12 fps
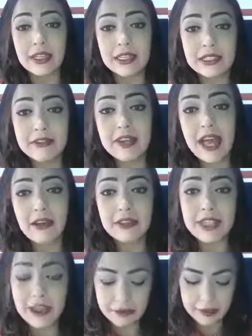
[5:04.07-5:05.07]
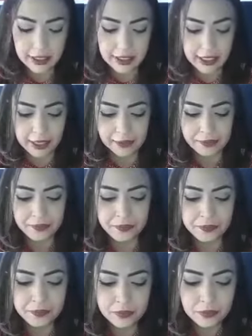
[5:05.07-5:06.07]
collective noun, definitely.
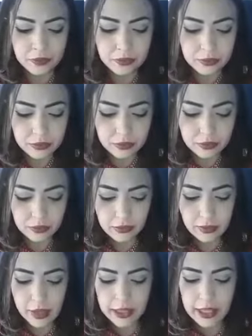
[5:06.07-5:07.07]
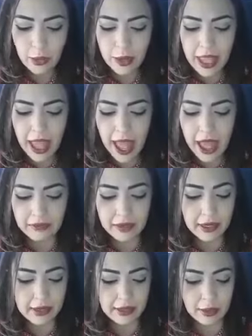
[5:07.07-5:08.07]
Then we have
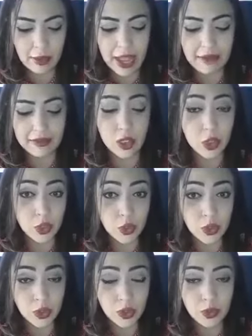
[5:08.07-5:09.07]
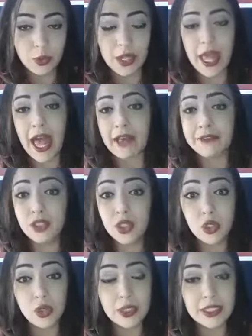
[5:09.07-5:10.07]
another thing. We have a school, we have
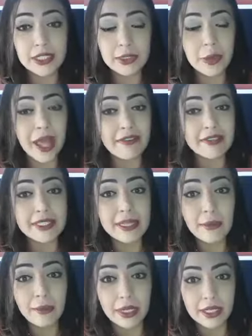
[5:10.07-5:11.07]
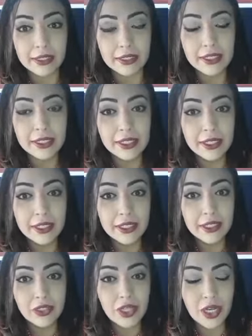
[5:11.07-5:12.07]
students, and we have assembly.
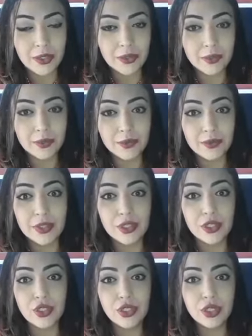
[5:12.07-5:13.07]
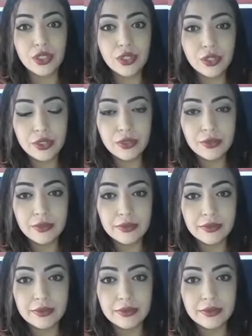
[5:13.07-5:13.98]
So school,